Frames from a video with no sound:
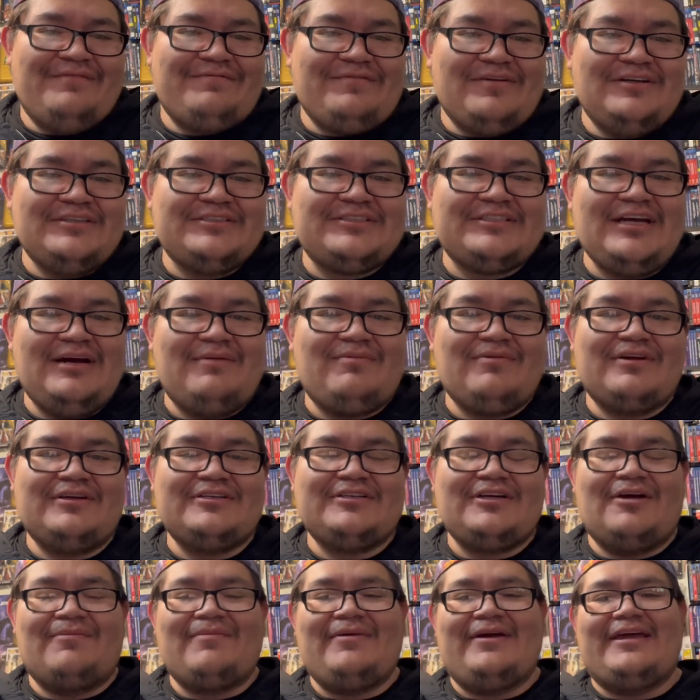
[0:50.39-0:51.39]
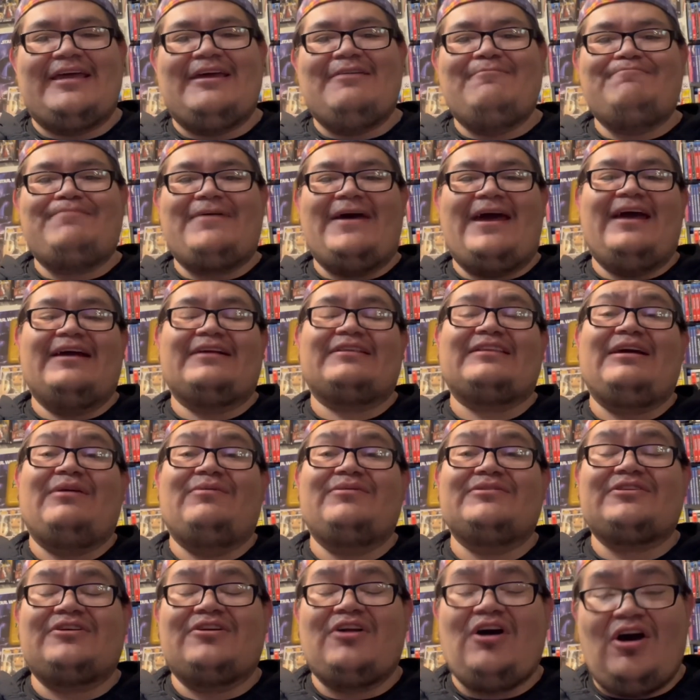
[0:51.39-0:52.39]
First up, we're going to talk about Impact. That
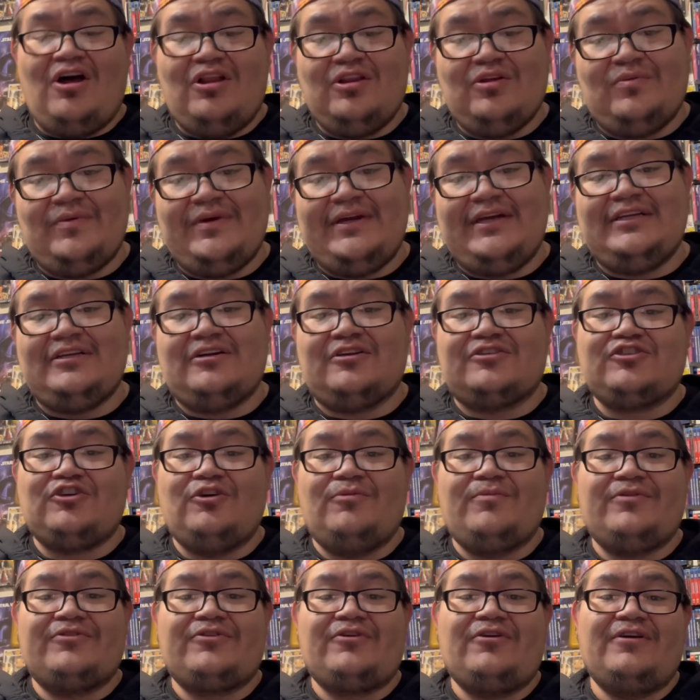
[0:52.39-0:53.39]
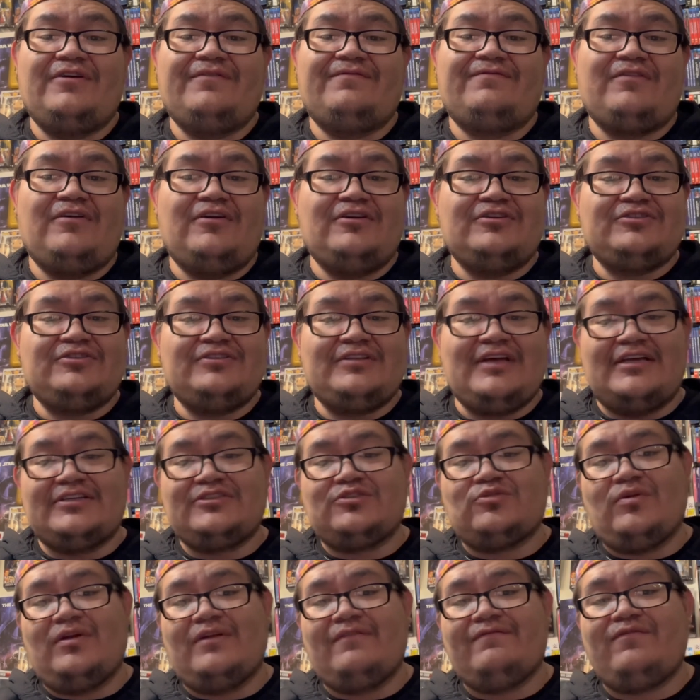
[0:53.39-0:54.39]
was on Halloween, October 31st,
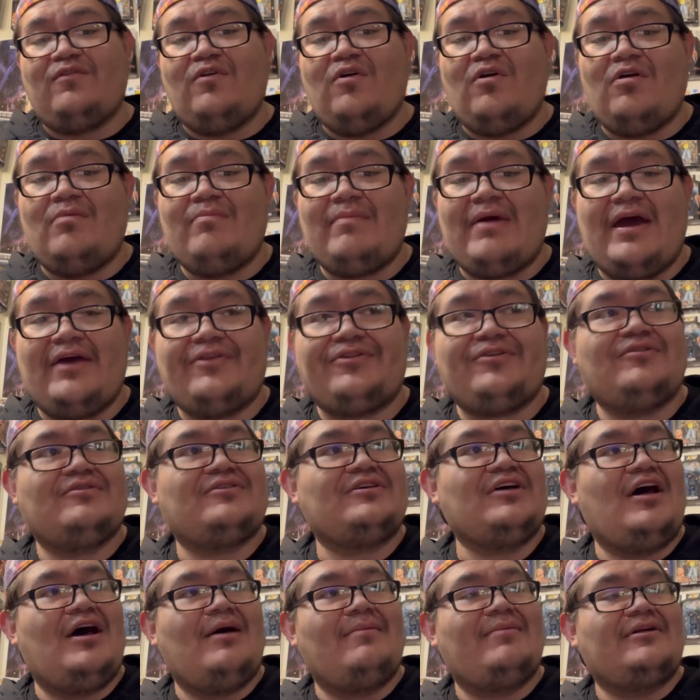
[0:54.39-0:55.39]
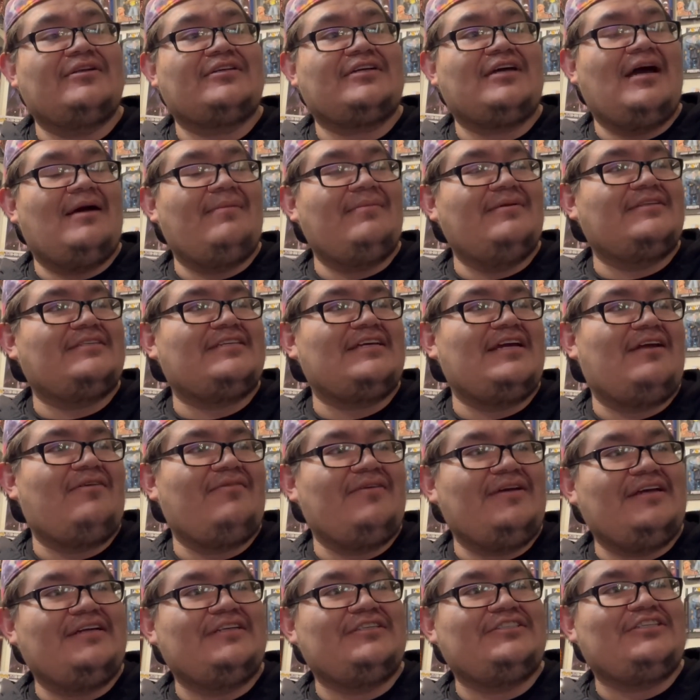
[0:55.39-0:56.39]
2024. Matthew Tom on
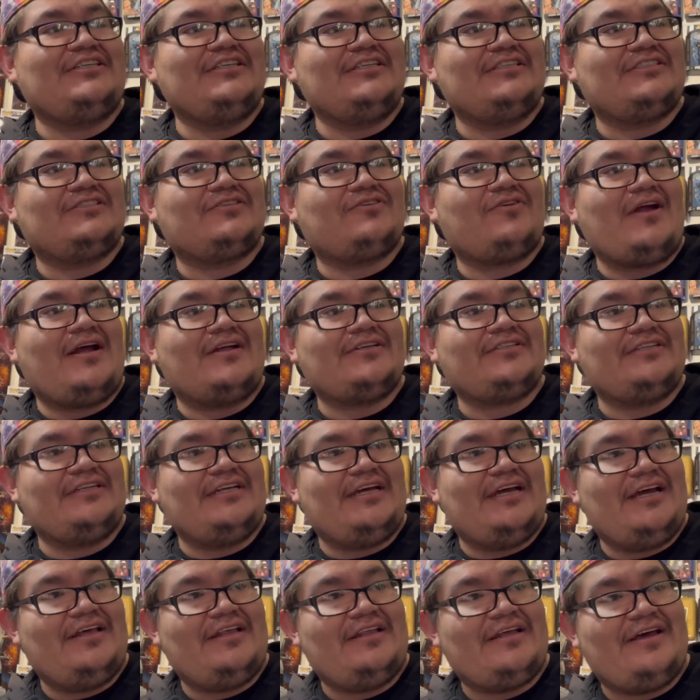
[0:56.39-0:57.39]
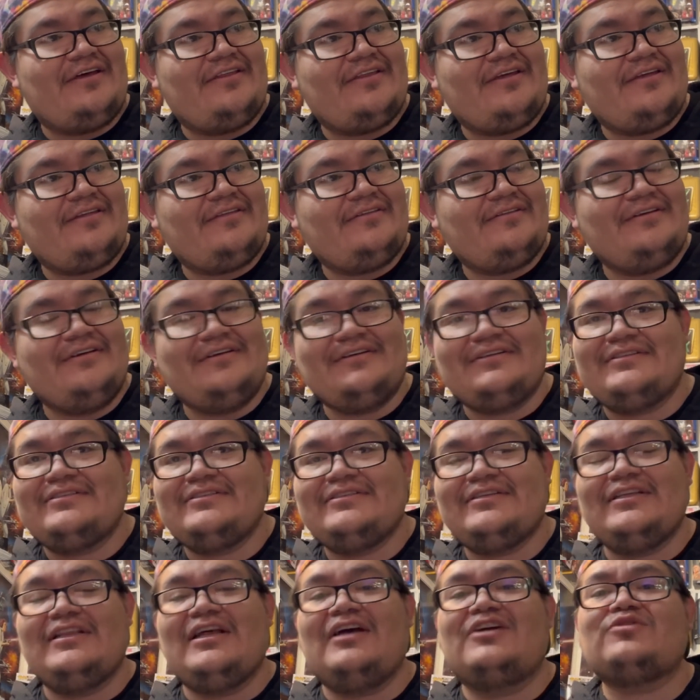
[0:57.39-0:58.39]
commentary, and she is scratching the hell out of that.
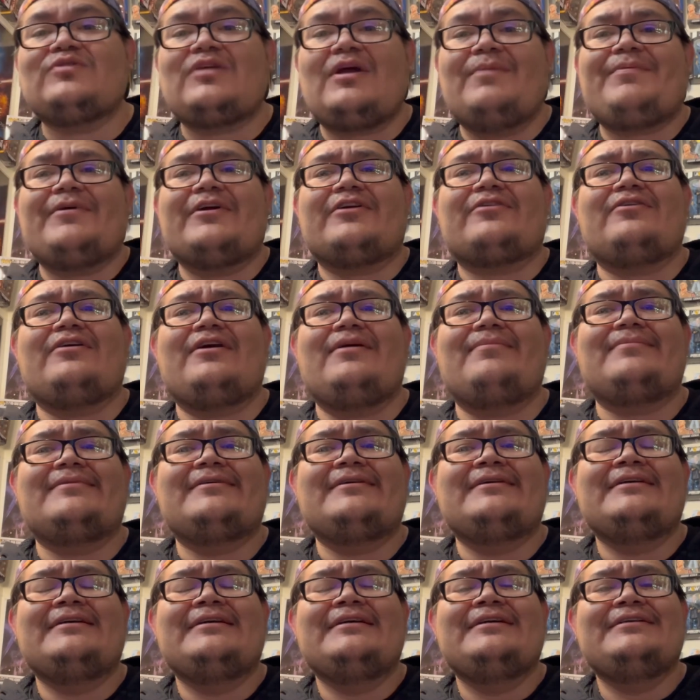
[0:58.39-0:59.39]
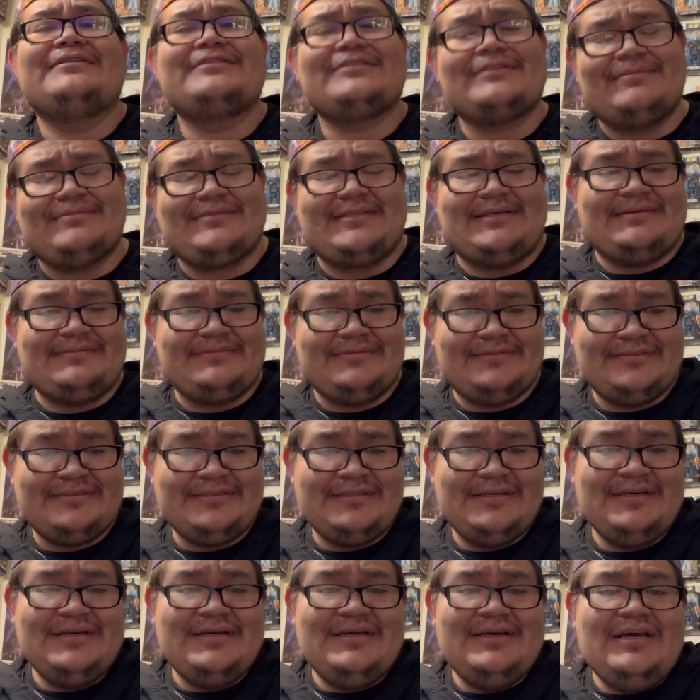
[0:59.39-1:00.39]
She loves when I pick her up sometimes.
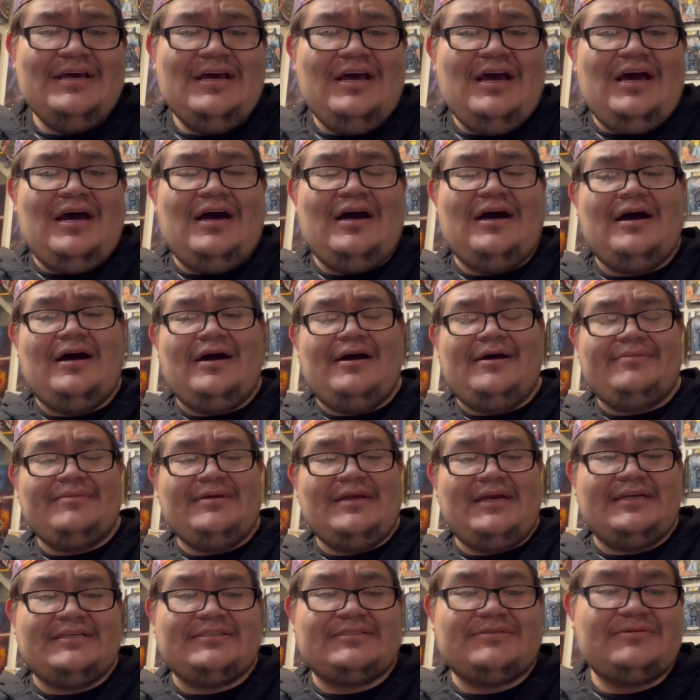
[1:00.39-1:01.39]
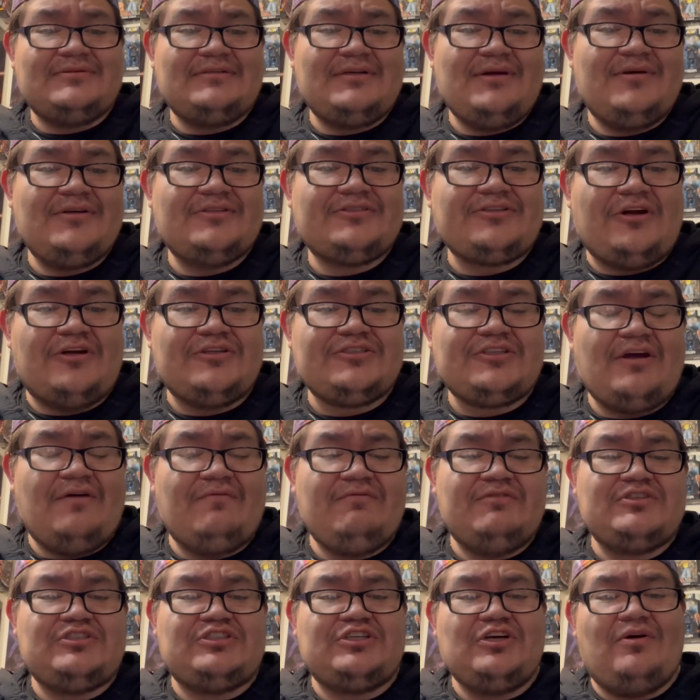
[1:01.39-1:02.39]
Yes, it starts off
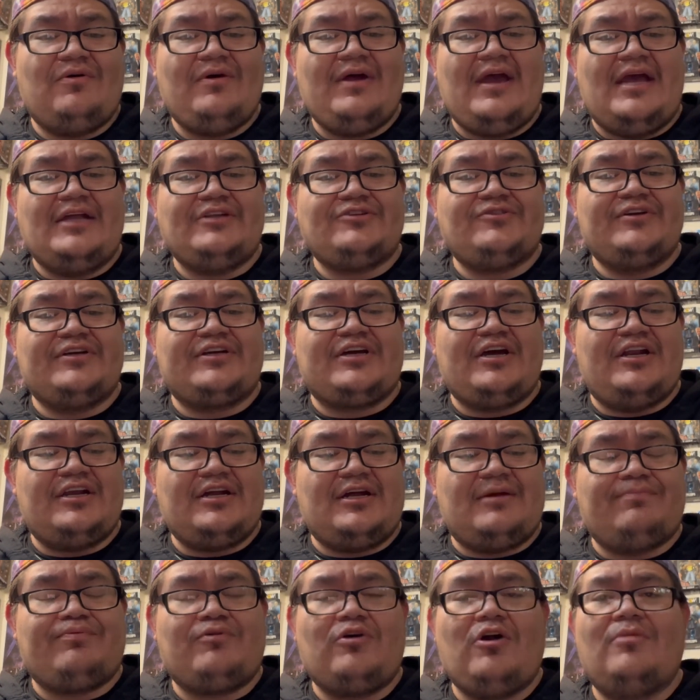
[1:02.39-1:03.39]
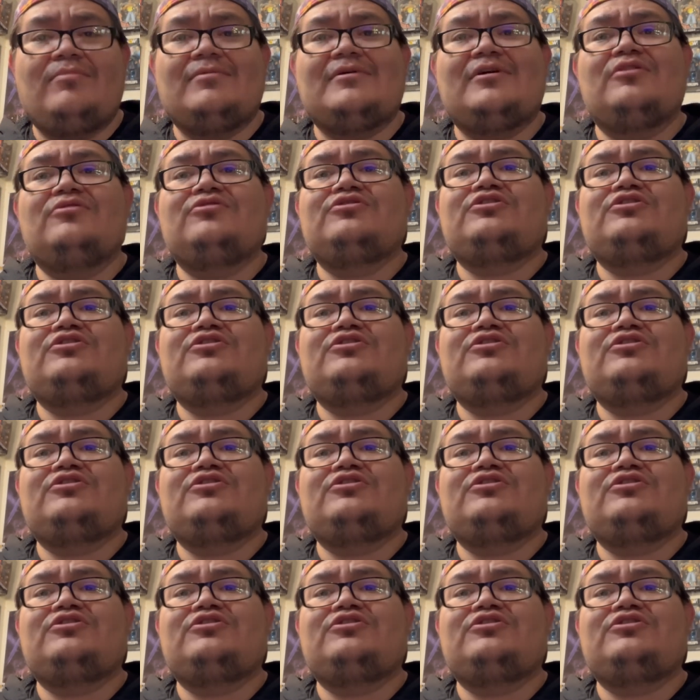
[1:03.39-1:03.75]
with Joe Hendry cutting a promo.